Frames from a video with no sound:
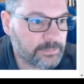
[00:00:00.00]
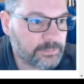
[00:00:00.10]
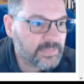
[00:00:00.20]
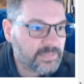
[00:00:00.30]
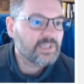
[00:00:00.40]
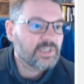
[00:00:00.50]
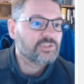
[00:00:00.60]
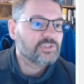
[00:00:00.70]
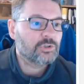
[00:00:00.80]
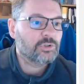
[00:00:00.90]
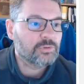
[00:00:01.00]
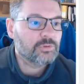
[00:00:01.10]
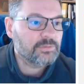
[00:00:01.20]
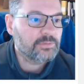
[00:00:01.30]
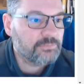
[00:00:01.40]
So
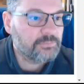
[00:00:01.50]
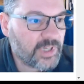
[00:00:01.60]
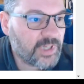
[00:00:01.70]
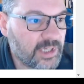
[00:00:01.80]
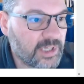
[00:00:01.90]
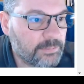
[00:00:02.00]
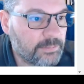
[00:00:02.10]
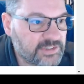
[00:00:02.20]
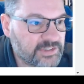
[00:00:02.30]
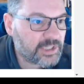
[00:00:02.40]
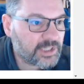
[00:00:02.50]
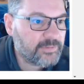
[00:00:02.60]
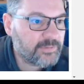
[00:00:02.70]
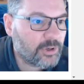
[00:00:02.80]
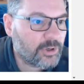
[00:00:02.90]
basically there
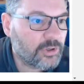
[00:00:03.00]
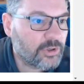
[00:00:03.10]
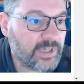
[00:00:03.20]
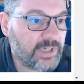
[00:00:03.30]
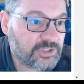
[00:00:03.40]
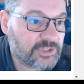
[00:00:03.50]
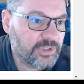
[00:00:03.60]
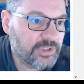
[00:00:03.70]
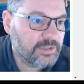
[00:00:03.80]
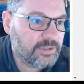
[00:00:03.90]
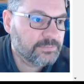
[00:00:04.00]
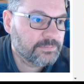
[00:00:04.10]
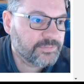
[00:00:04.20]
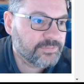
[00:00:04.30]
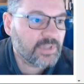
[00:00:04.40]
are actually
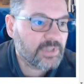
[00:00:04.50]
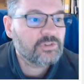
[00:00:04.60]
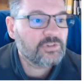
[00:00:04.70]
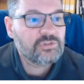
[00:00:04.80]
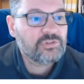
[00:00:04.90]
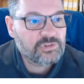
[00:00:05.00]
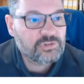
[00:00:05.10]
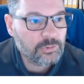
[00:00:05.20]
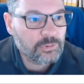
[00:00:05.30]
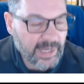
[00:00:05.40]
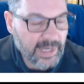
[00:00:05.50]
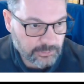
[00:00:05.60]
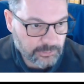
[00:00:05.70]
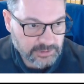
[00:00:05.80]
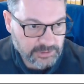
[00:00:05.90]
two algorithms to
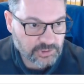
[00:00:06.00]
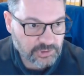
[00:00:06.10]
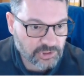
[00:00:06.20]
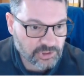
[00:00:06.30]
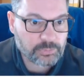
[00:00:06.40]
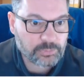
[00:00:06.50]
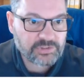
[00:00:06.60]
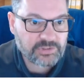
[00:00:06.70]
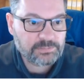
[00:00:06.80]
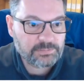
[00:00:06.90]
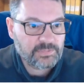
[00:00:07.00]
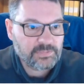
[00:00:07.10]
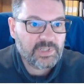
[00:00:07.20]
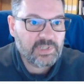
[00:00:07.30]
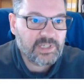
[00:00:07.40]
start with.
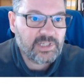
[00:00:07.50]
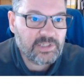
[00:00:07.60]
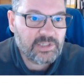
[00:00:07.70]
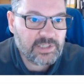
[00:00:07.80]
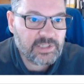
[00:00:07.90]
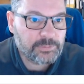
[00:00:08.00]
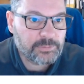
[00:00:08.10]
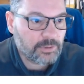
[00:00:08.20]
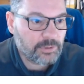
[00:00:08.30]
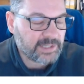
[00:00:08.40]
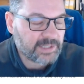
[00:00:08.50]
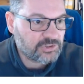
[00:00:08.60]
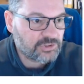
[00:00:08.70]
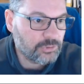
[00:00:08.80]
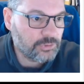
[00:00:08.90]
If we go back to
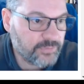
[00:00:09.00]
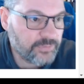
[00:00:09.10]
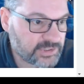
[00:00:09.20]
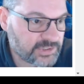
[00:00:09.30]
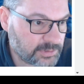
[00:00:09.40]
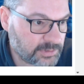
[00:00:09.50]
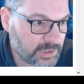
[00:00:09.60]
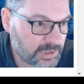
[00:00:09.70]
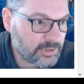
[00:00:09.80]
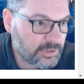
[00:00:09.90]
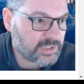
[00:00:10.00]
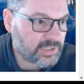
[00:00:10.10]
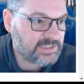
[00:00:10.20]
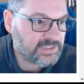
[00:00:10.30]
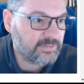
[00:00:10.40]
this, you can see
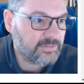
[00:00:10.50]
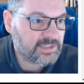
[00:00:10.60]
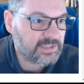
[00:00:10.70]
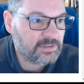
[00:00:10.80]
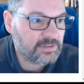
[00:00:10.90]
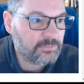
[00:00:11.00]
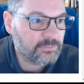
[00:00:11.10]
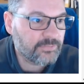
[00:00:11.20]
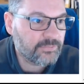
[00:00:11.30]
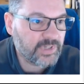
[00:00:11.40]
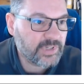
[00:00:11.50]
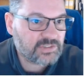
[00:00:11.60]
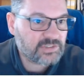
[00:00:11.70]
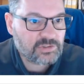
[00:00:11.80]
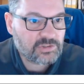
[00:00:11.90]
that the fixed,
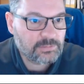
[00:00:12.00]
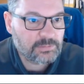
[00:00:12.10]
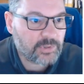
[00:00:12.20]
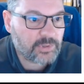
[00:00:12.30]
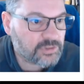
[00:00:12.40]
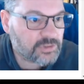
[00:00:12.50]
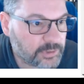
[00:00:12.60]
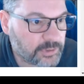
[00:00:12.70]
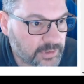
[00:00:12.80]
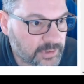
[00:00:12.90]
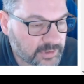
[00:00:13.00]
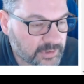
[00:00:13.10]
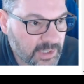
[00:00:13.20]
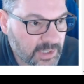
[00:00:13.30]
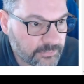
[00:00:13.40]
or actually we do like
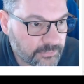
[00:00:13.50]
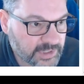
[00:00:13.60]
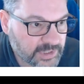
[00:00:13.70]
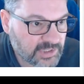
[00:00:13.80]
fixed here,